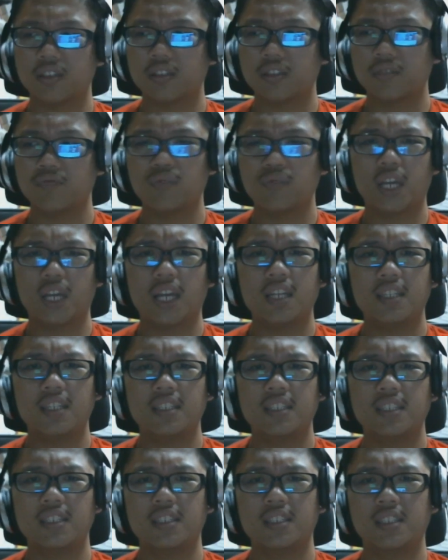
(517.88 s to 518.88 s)

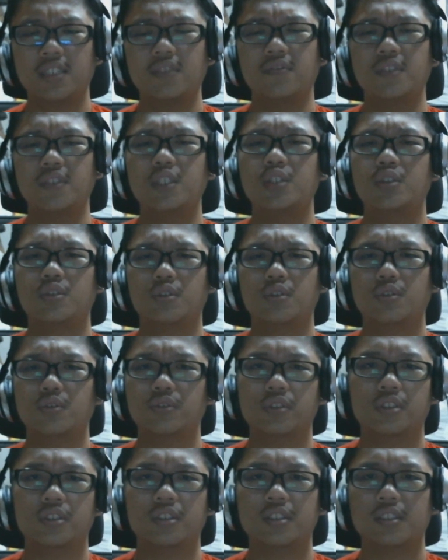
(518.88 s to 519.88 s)
reality TV
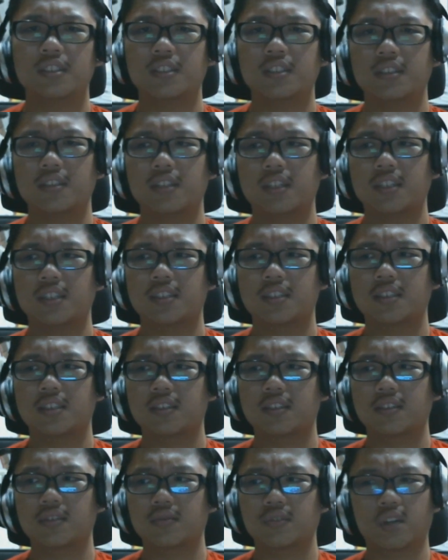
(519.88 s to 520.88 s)
shows and like
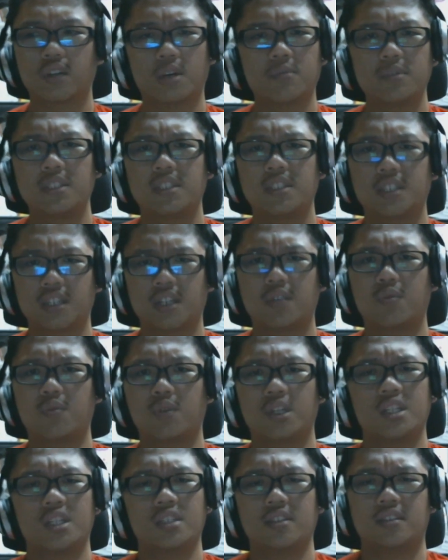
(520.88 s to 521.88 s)
commenting like,
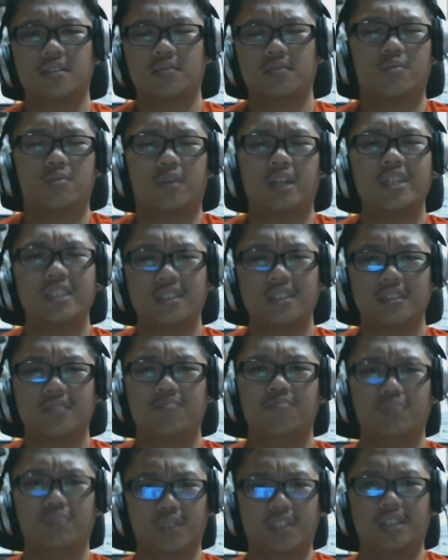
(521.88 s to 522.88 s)
what does white
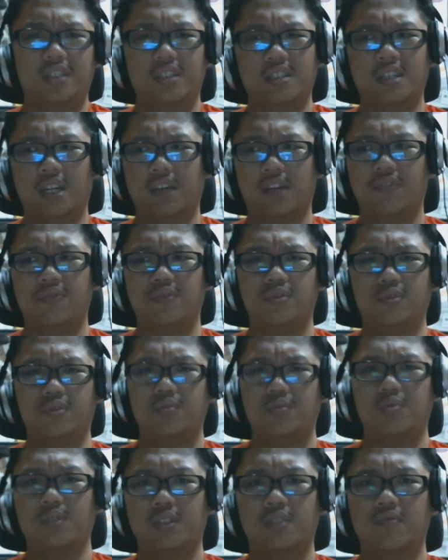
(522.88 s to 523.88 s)
beat have to
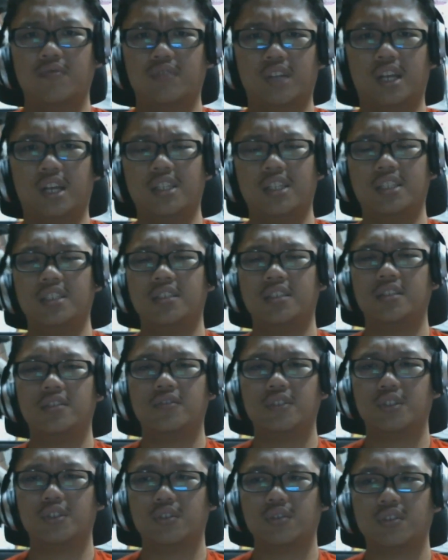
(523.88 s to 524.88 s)
do with reality
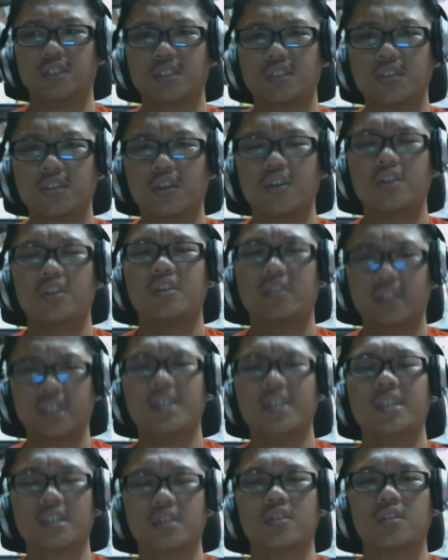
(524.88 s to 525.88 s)
TV shows? It's your
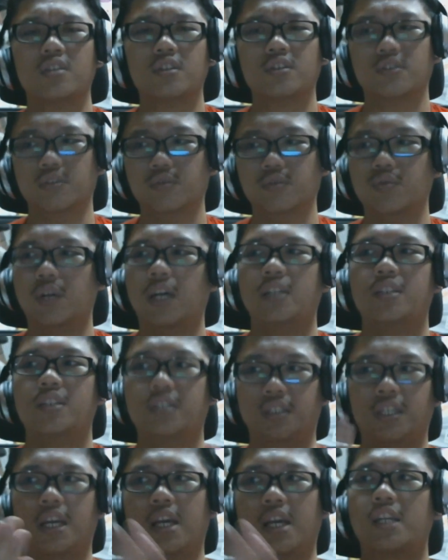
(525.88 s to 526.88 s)
thing, you know, you
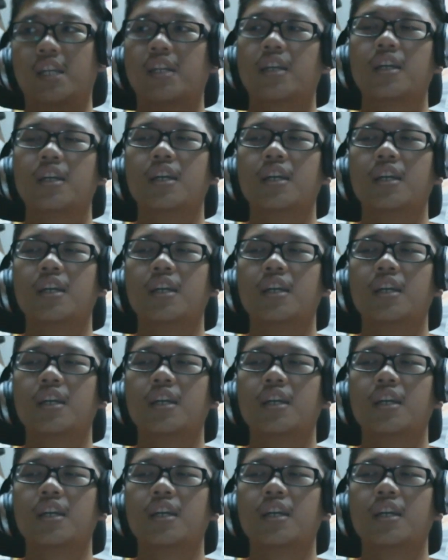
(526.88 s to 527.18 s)
understand